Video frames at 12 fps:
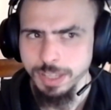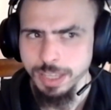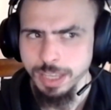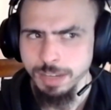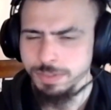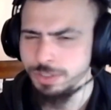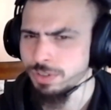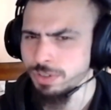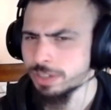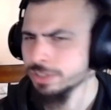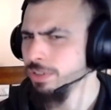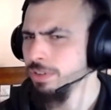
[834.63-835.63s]

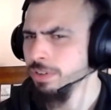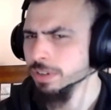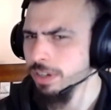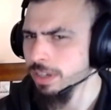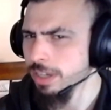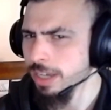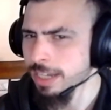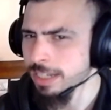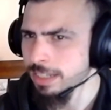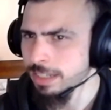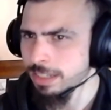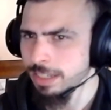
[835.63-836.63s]
infrastructure. I,
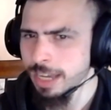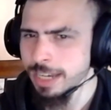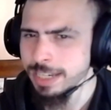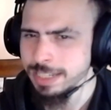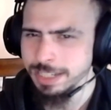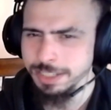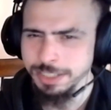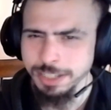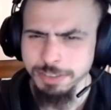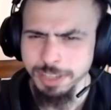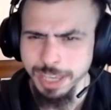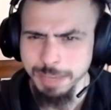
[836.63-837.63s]
I guess I could say,
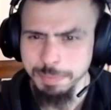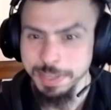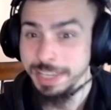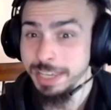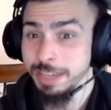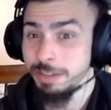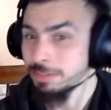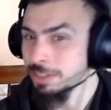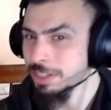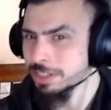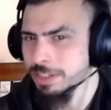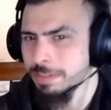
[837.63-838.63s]
or the gaming
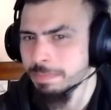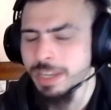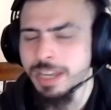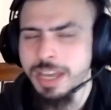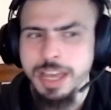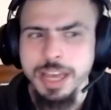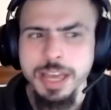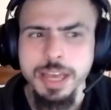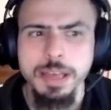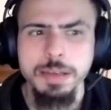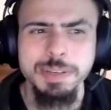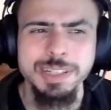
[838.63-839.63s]
ecosystem.
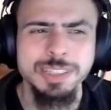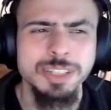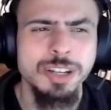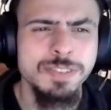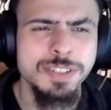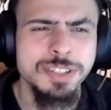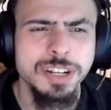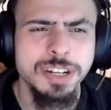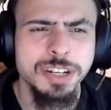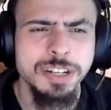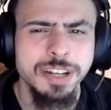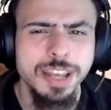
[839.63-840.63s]
Because all of a
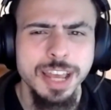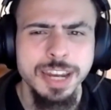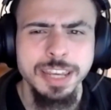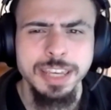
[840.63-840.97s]
sudden, any